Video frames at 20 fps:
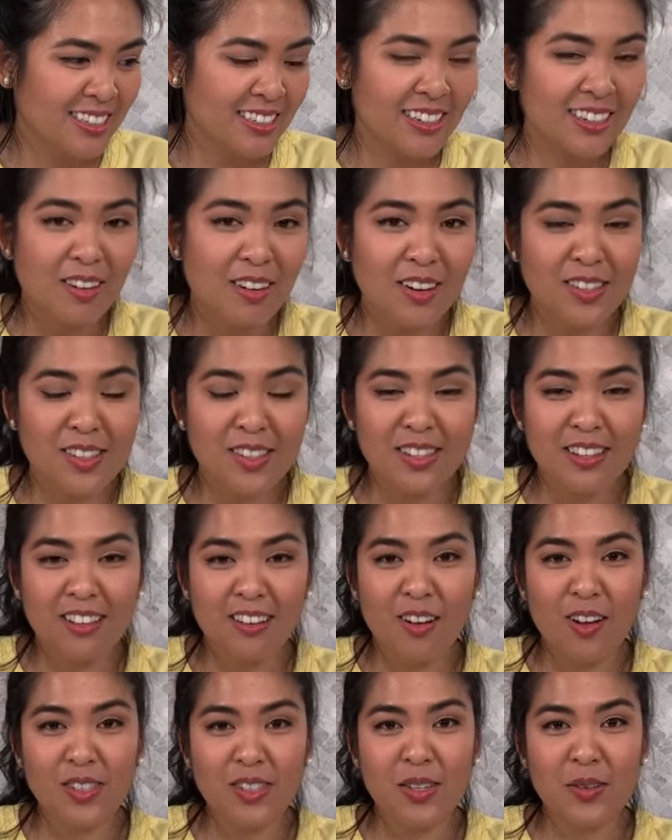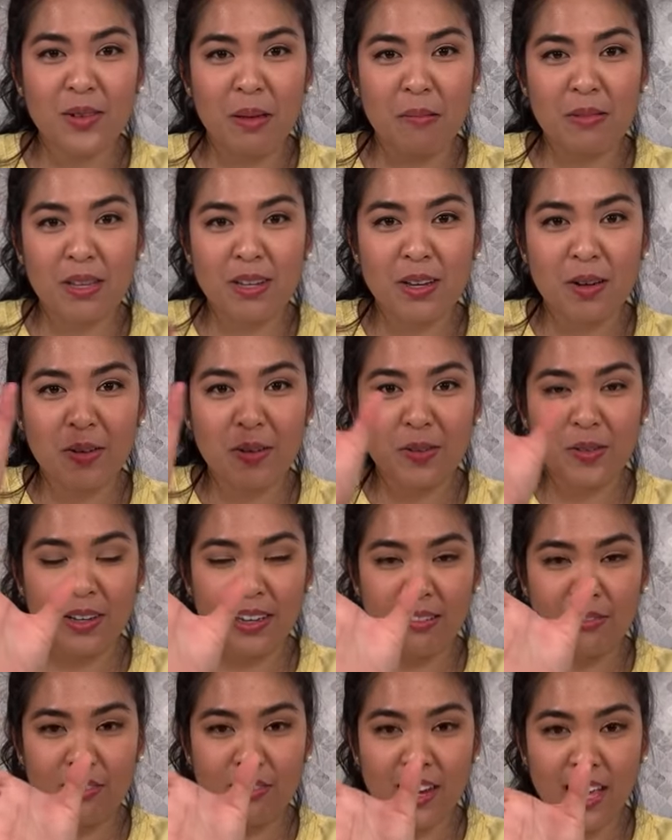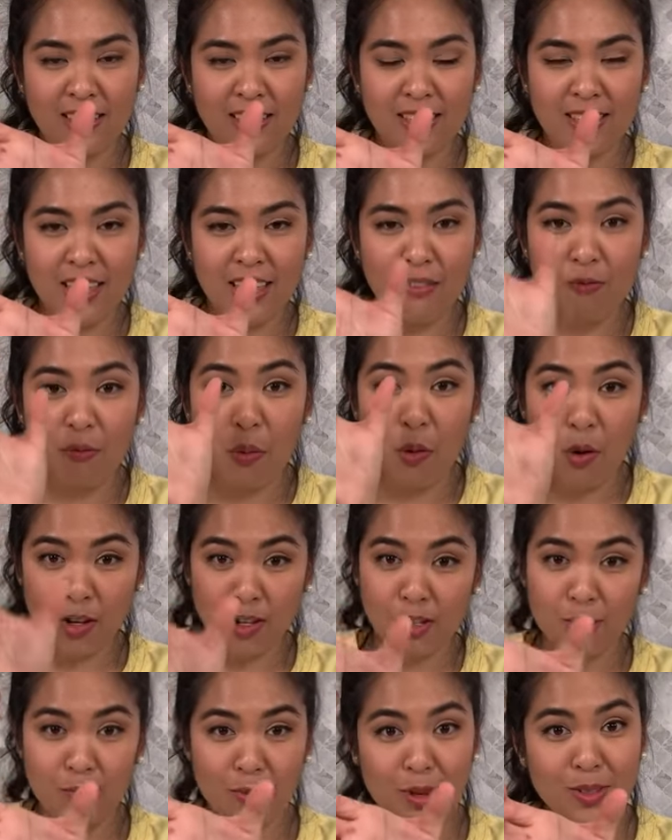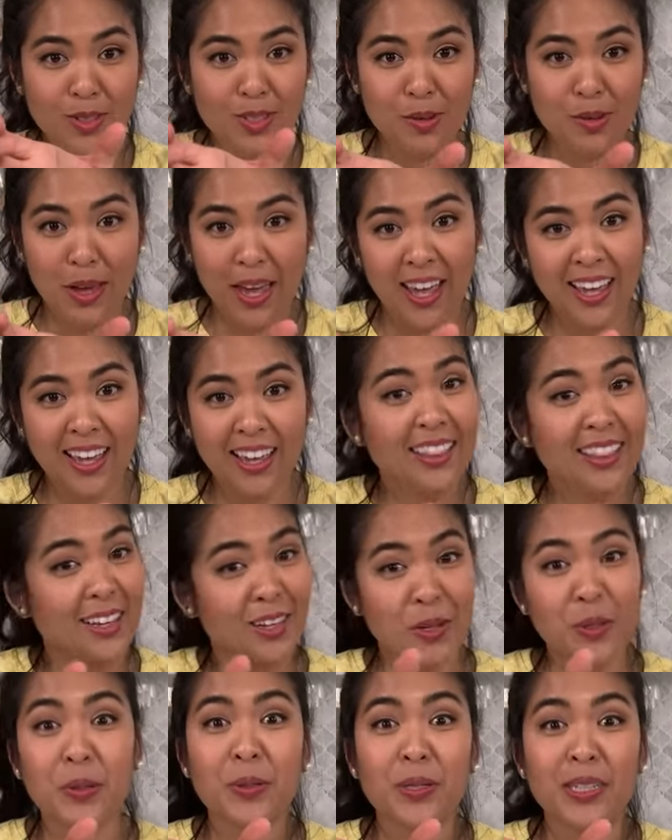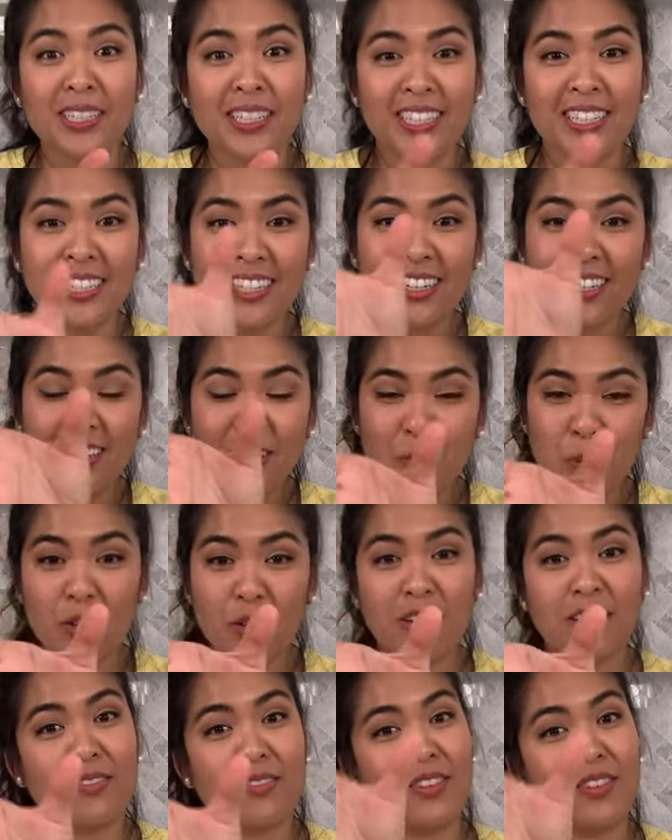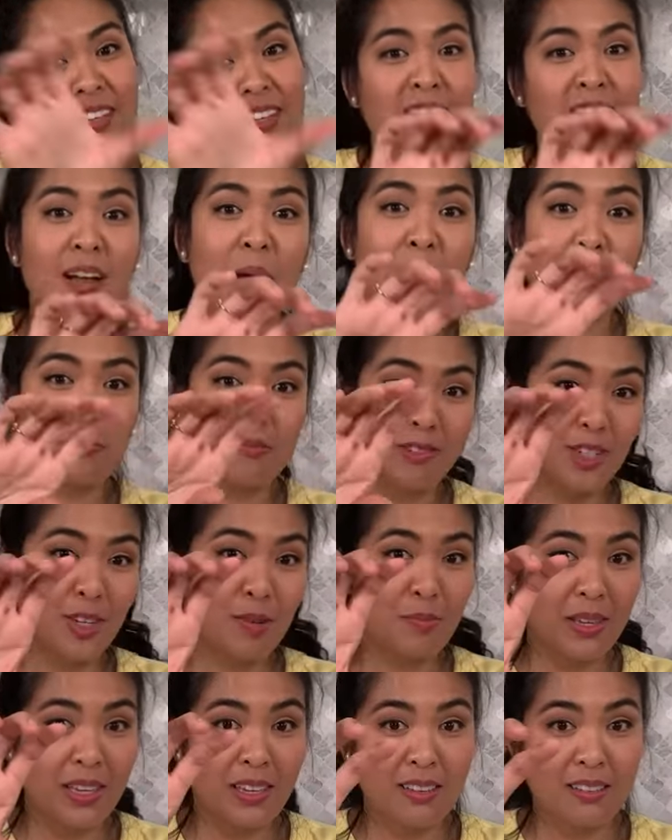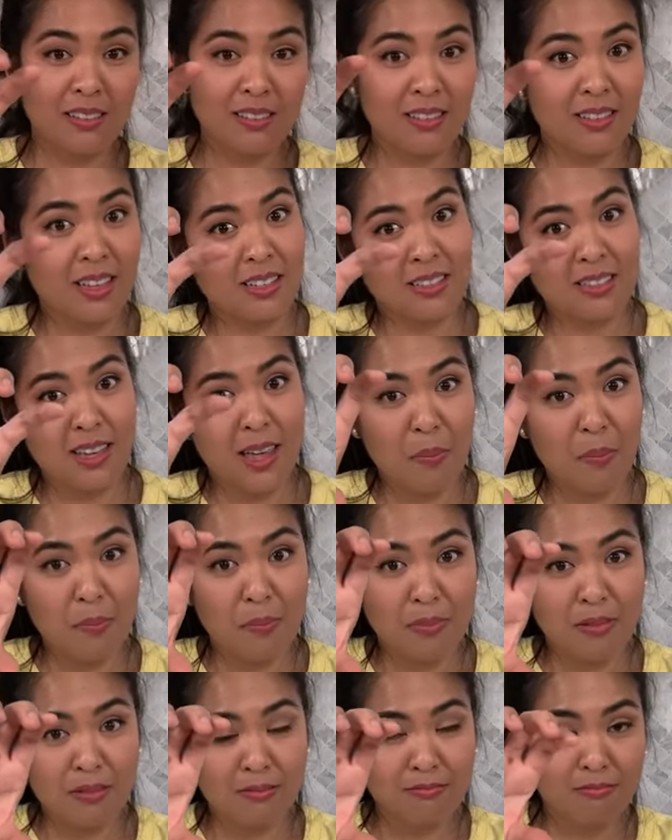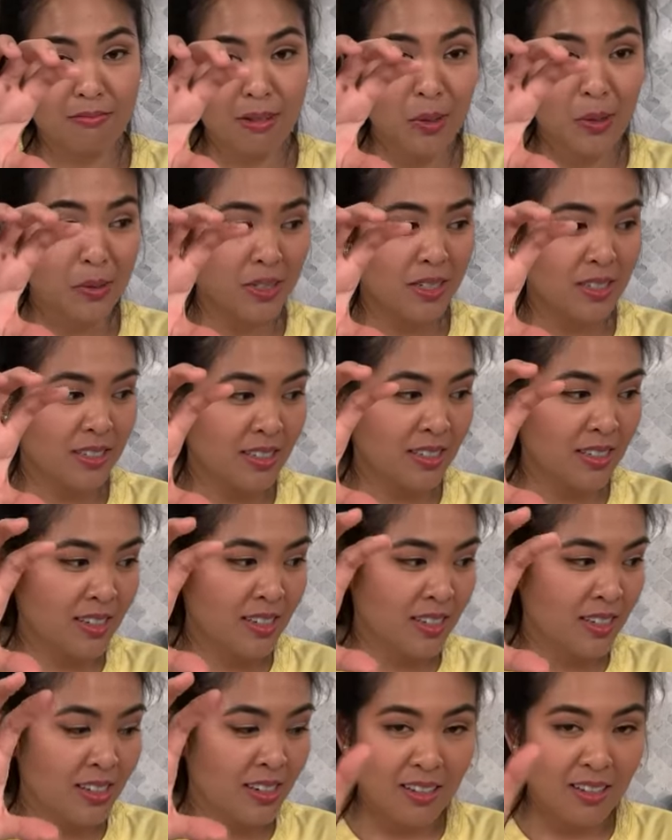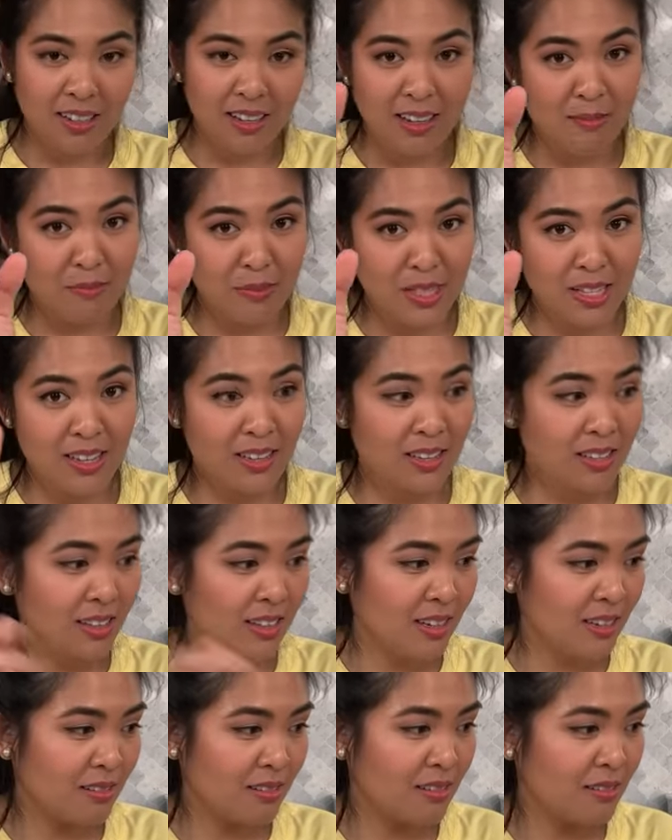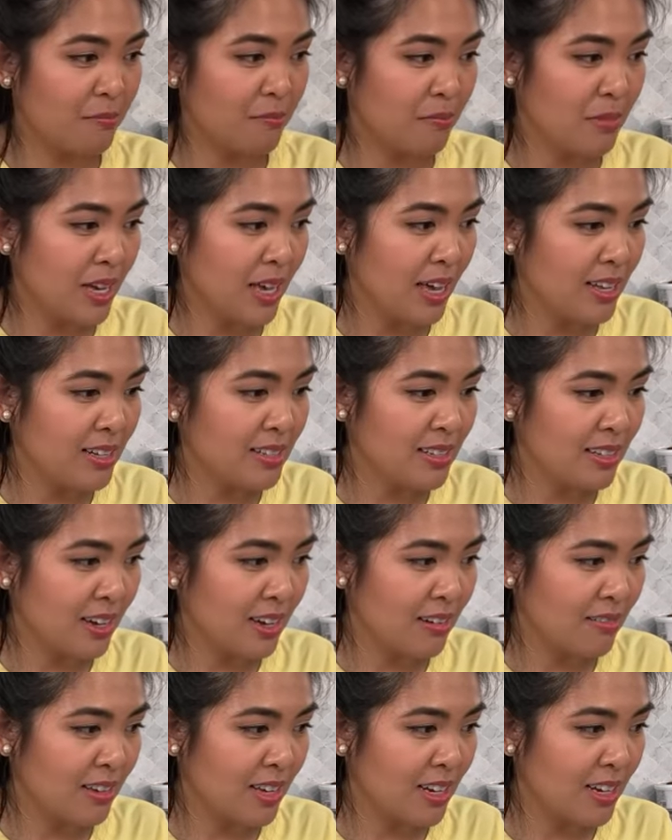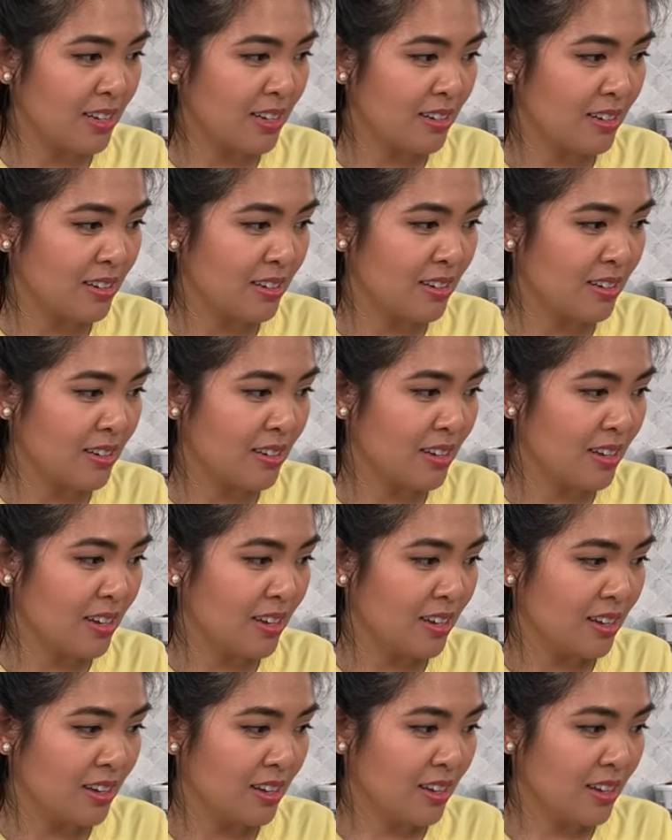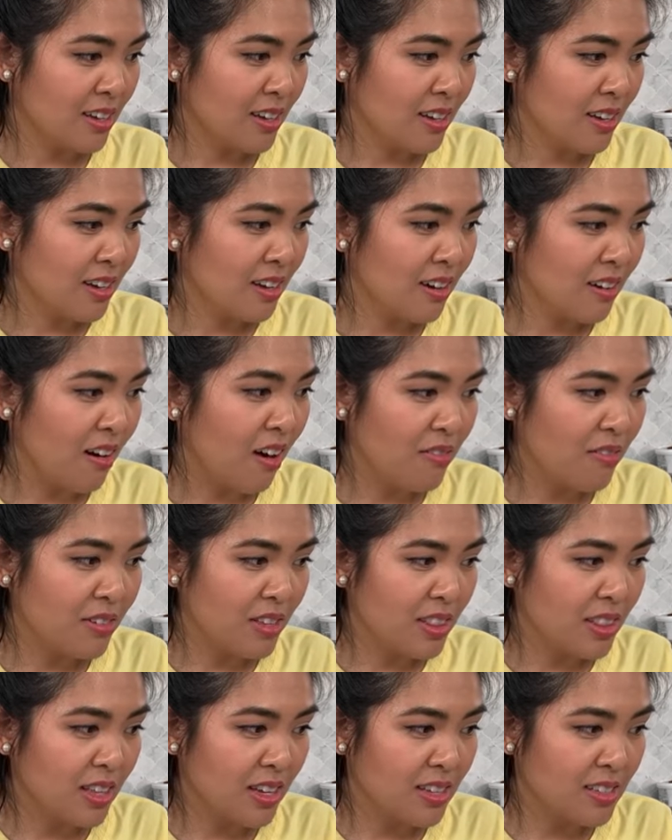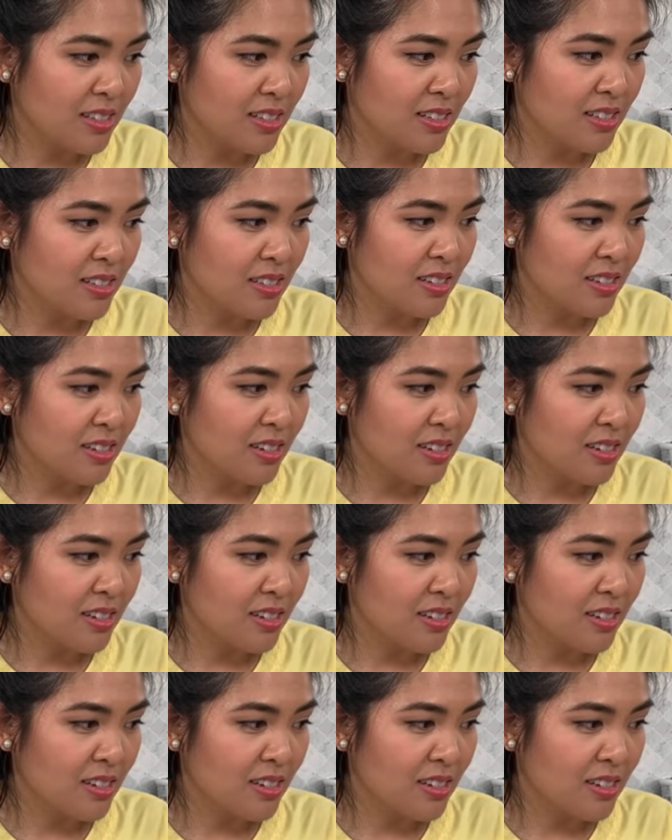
And also let me know if portrait mode's okay, then cool, or if next time should be landscape mode. I'm seeing like my head's kind of getting cut off in this.